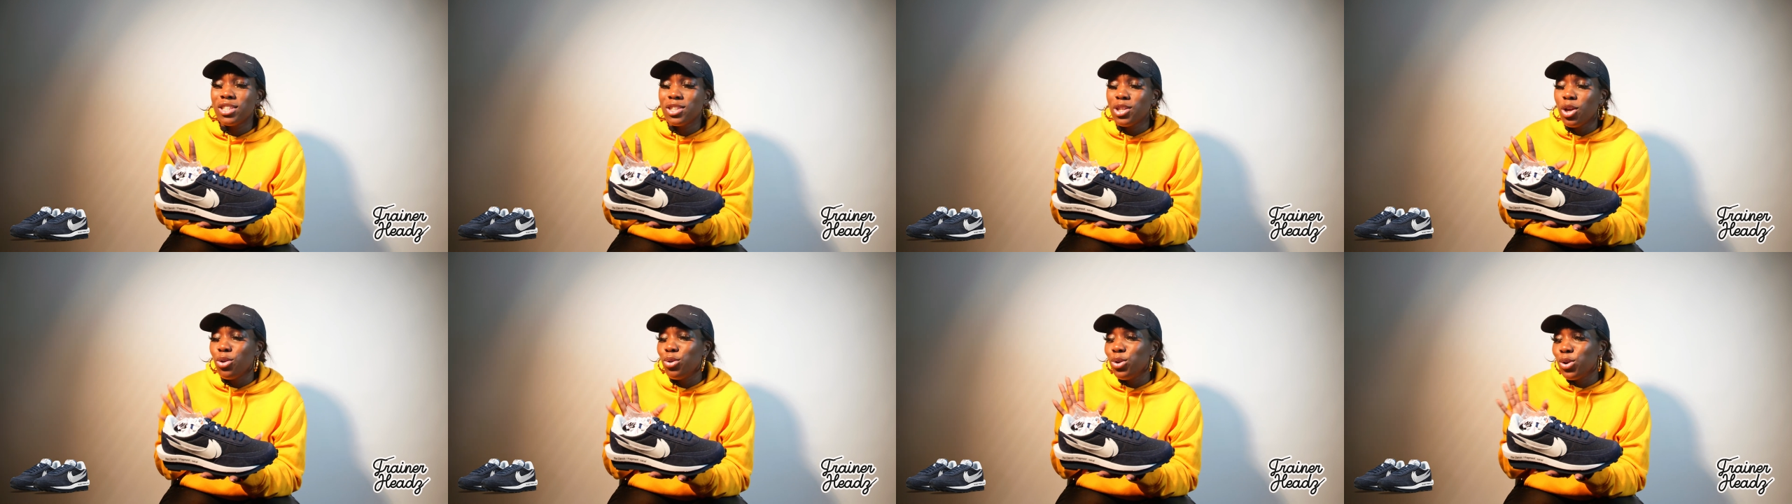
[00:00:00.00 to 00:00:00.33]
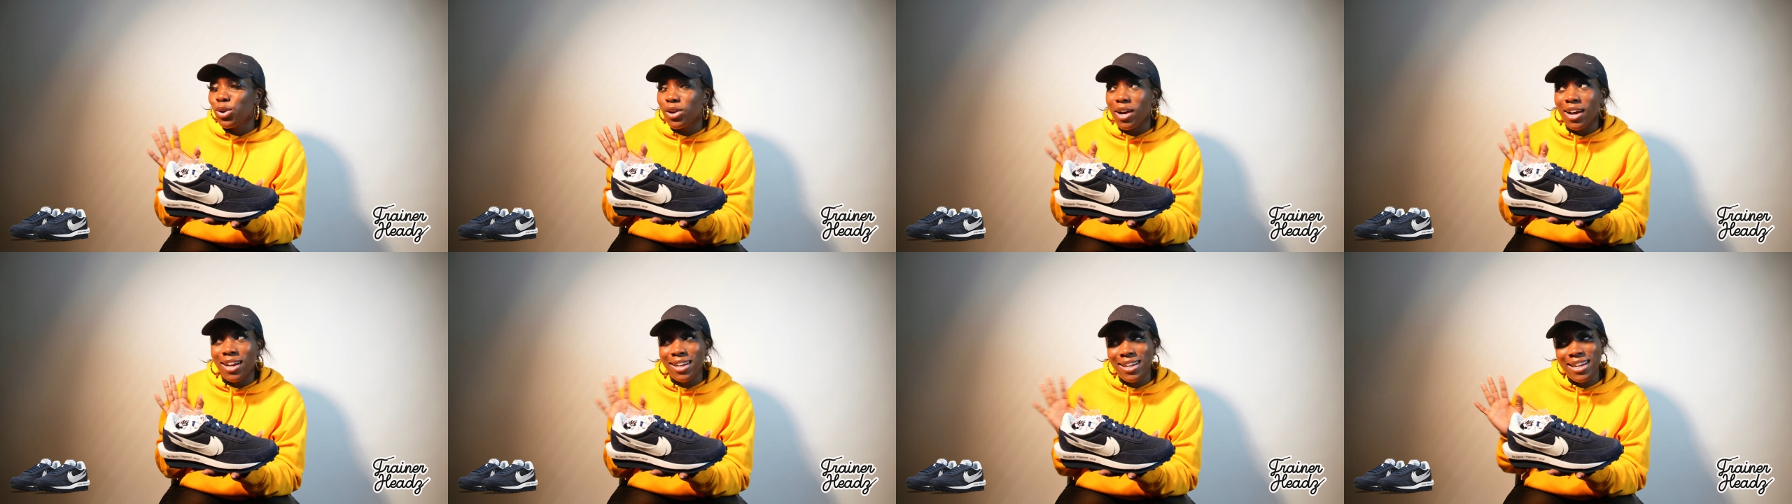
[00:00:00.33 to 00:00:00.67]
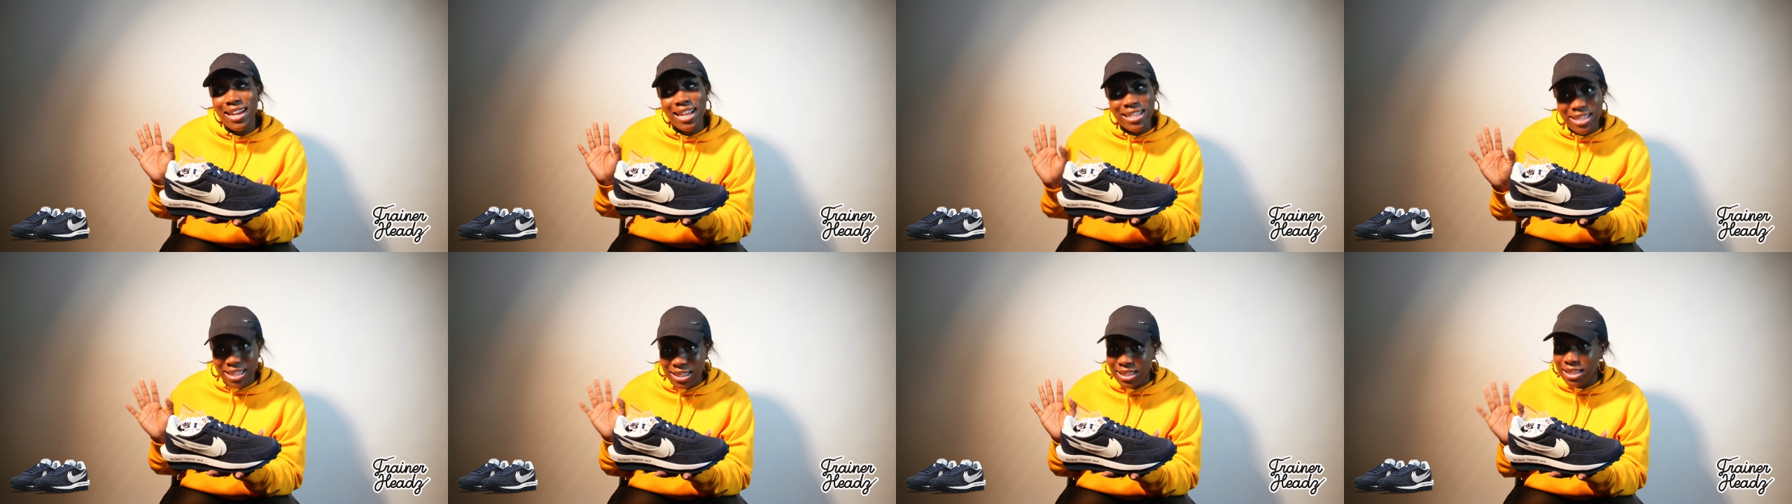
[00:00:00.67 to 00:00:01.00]
don't look
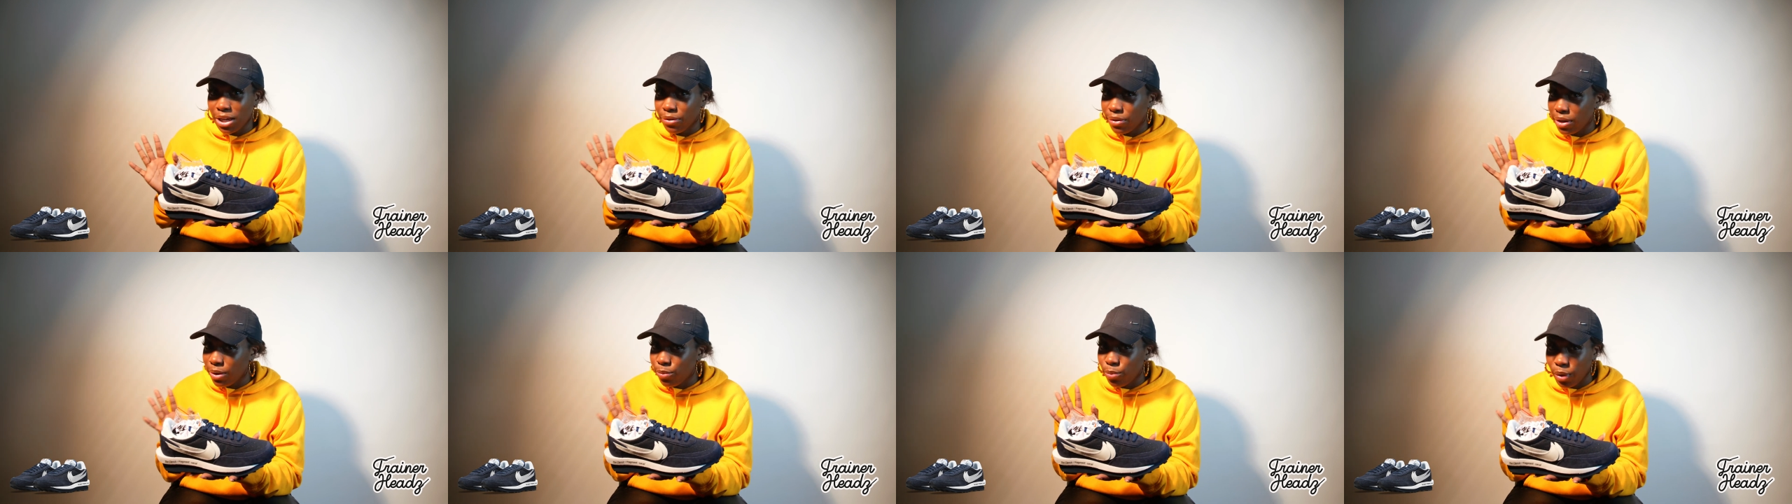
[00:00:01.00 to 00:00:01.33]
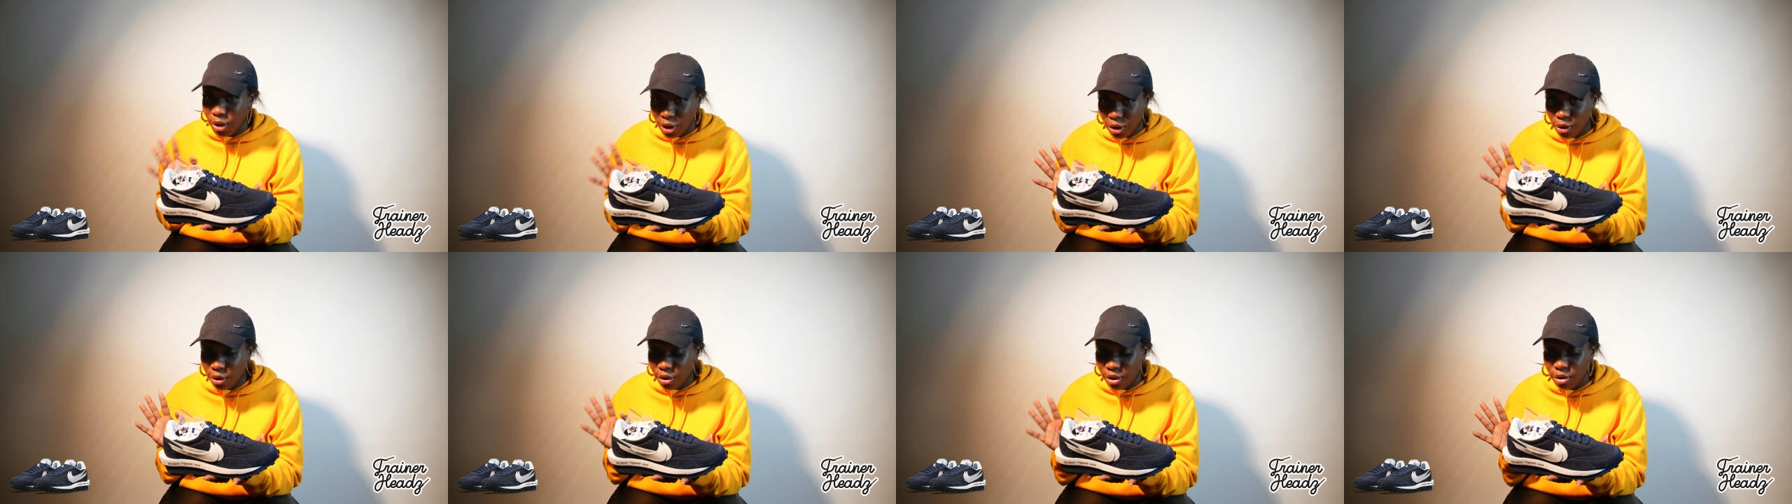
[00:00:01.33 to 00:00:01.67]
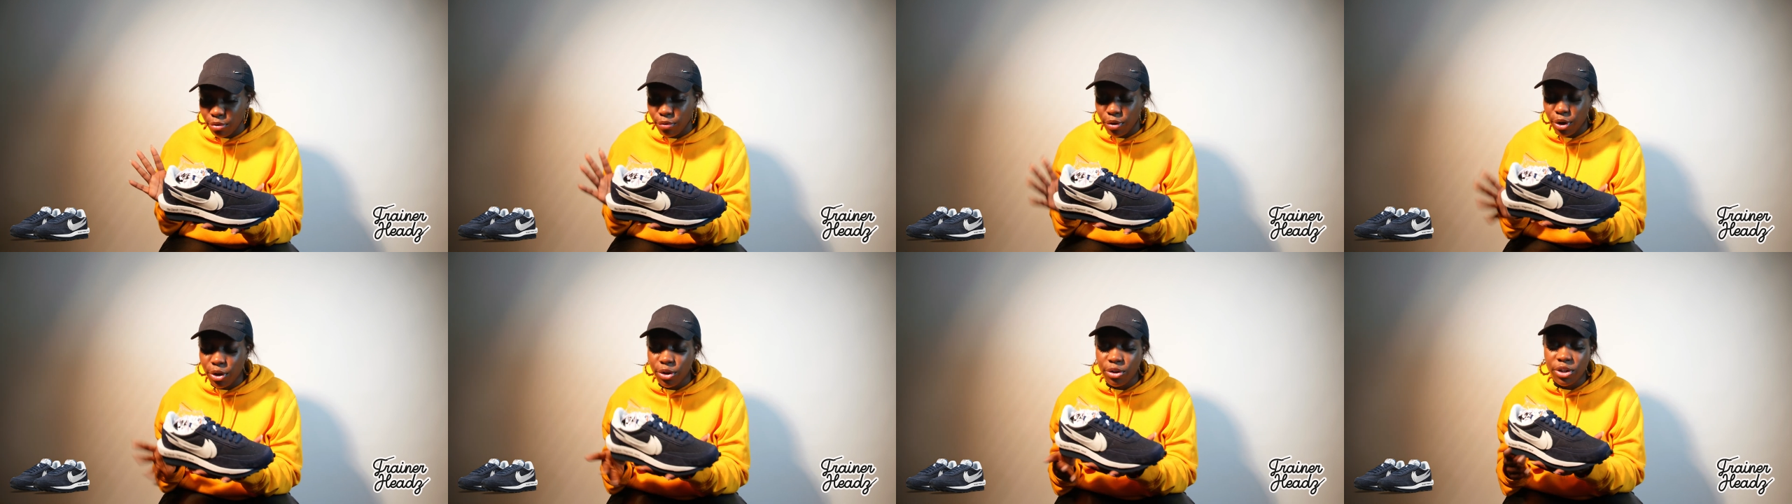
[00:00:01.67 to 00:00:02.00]
unnecessary when you're on
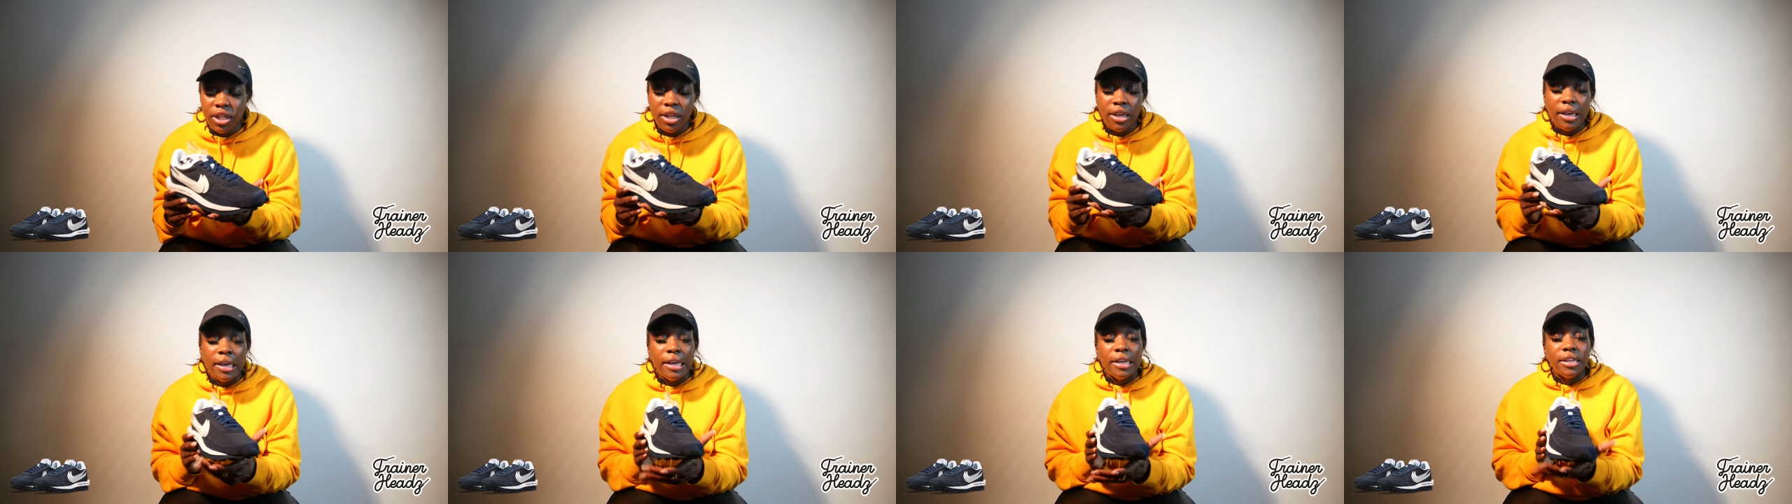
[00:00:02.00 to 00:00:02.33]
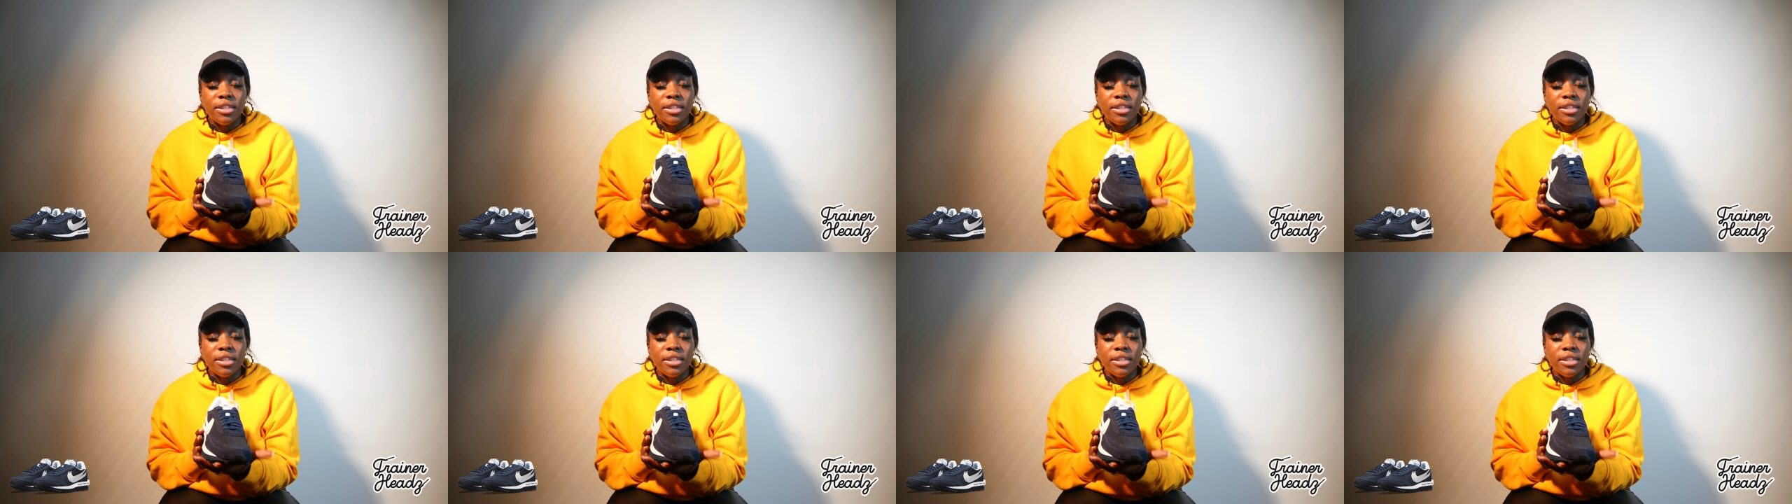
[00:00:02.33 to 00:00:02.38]
the road.